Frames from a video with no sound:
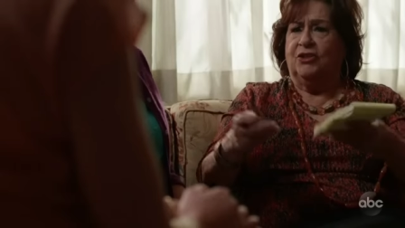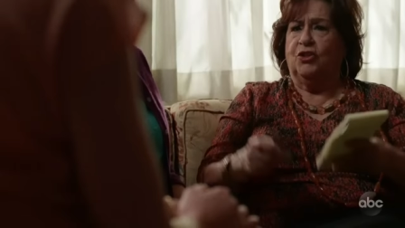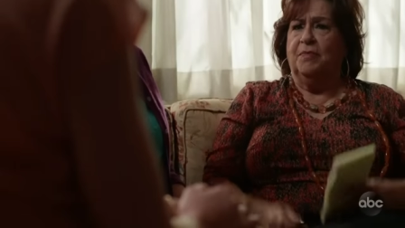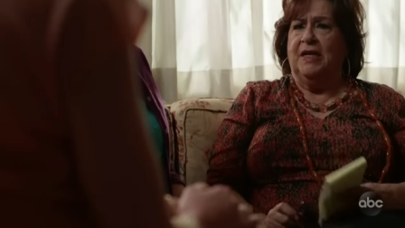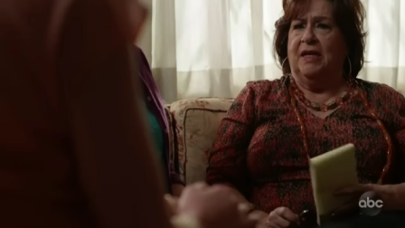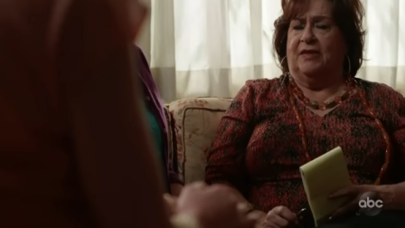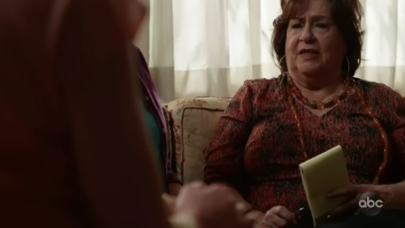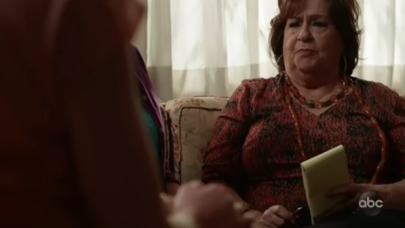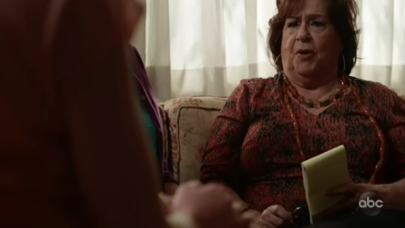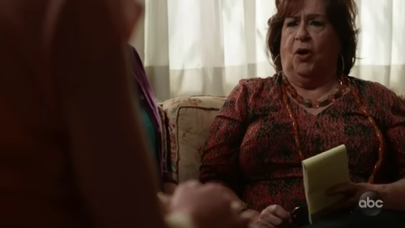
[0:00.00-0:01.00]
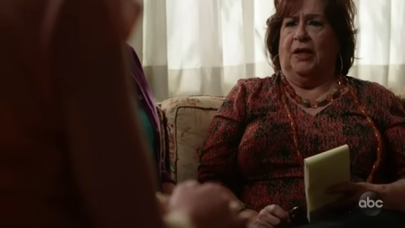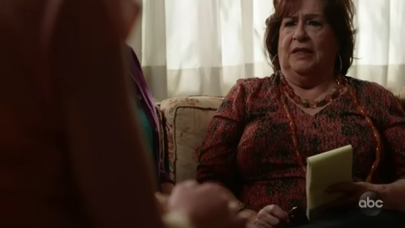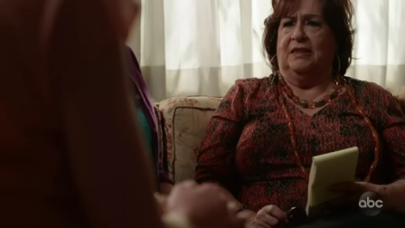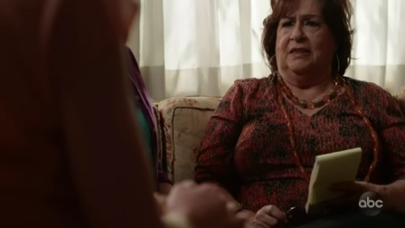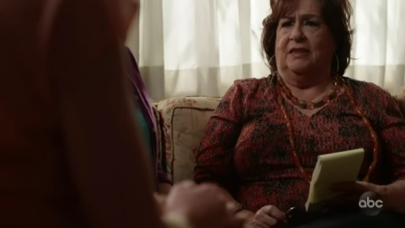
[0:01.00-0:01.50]
that you meet at these
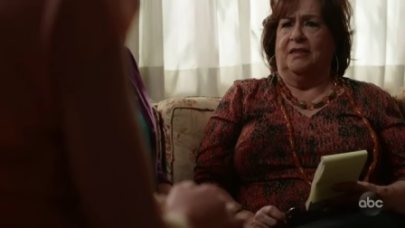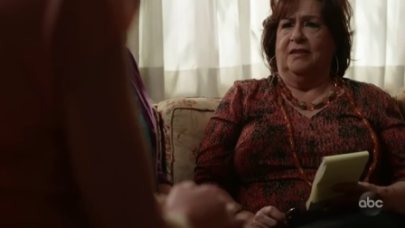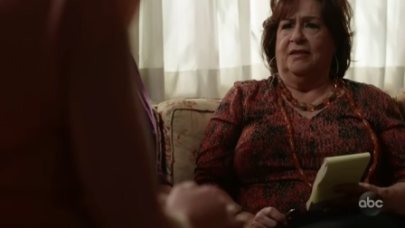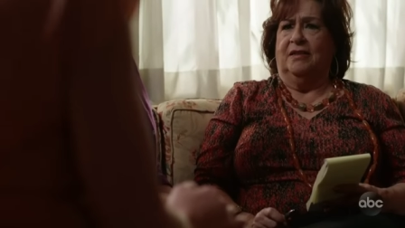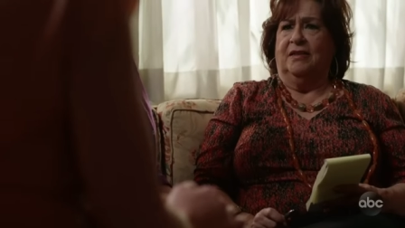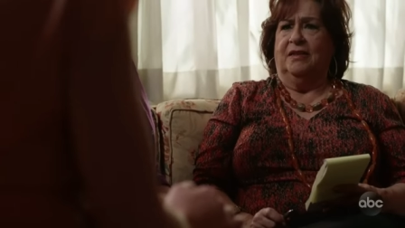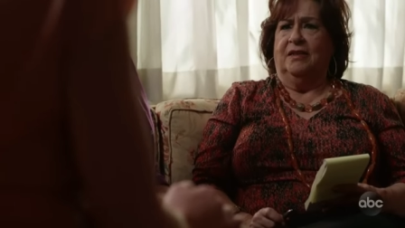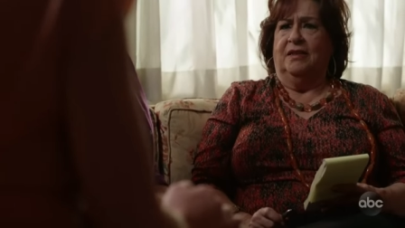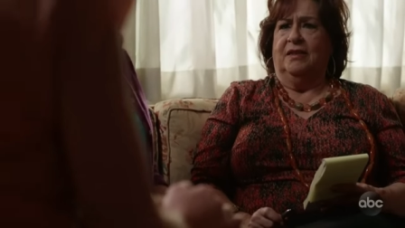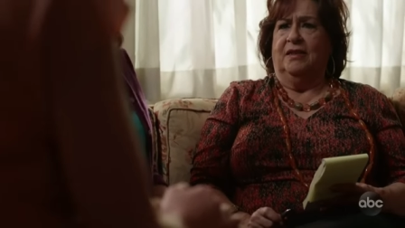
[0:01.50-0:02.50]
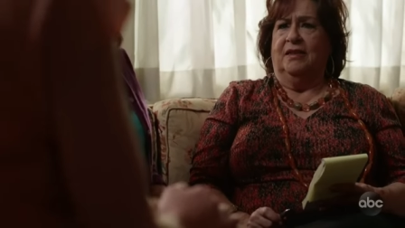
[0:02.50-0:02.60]
parties? Well,